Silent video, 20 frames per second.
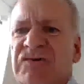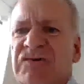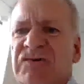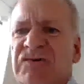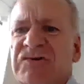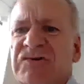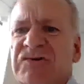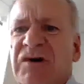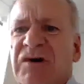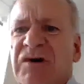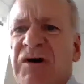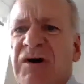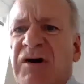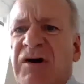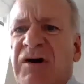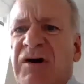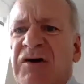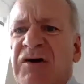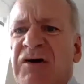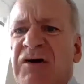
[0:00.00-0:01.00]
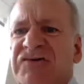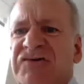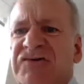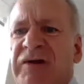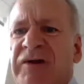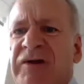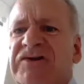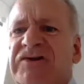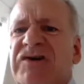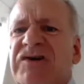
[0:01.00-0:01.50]
So let's say you went
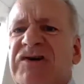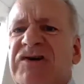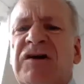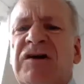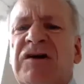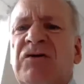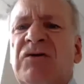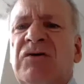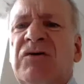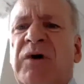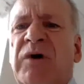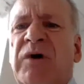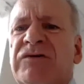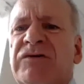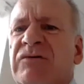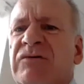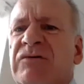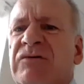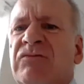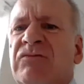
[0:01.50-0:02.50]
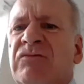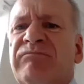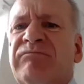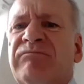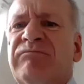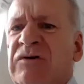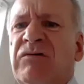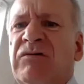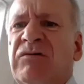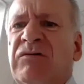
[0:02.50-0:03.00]
to a university,
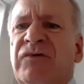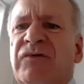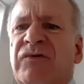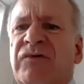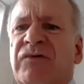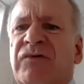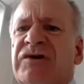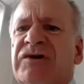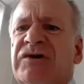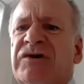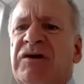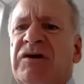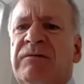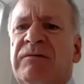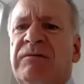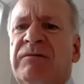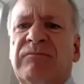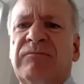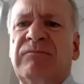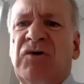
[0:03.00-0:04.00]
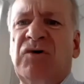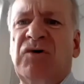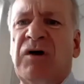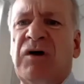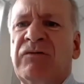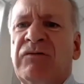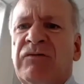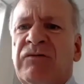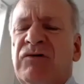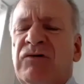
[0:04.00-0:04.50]
the University of
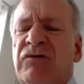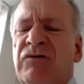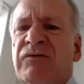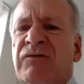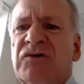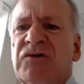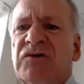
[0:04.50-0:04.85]
Waikato, for